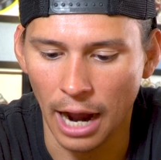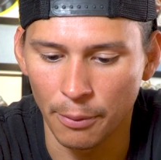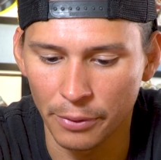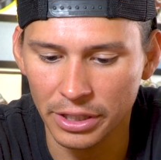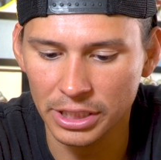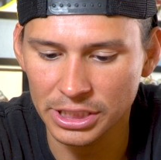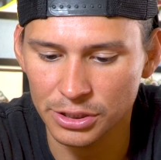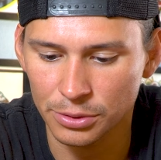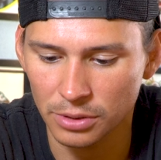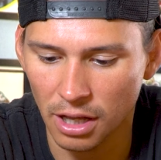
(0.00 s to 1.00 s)
I really
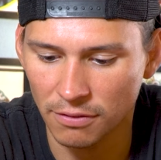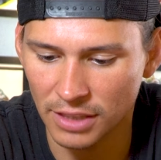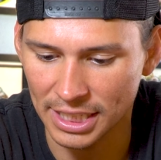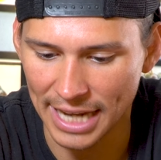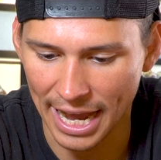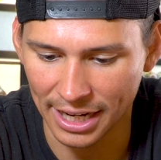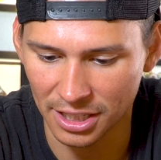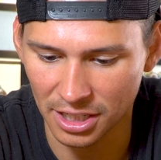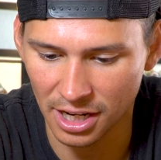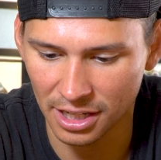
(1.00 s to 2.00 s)
do love the
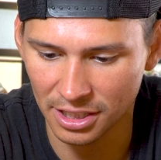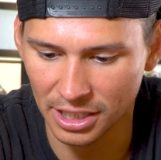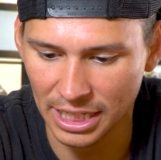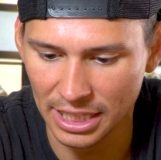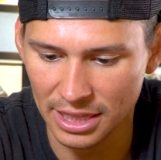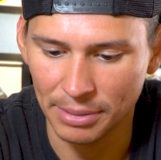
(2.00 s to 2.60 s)
dagger underneath